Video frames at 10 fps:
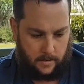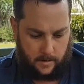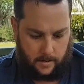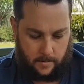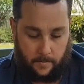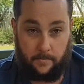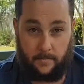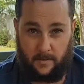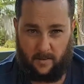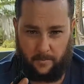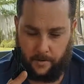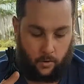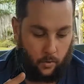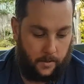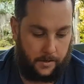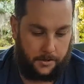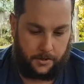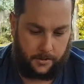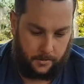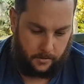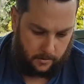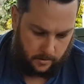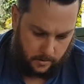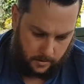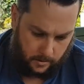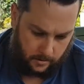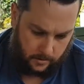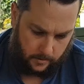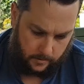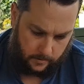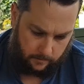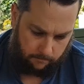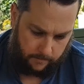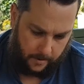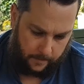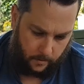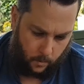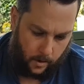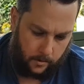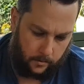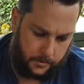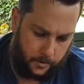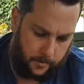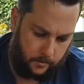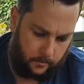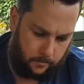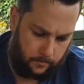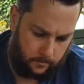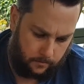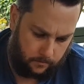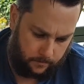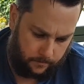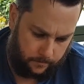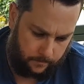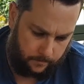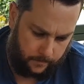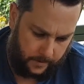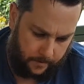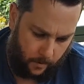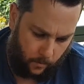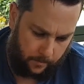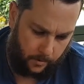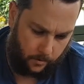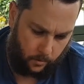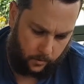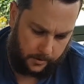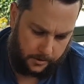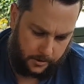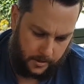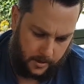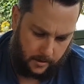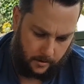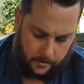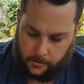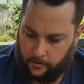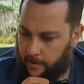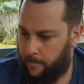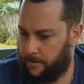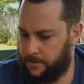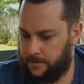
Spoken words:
A little bit of cordage. Maybe 1 or 2 mil. I think about 1 mil cordage. I don't know how much is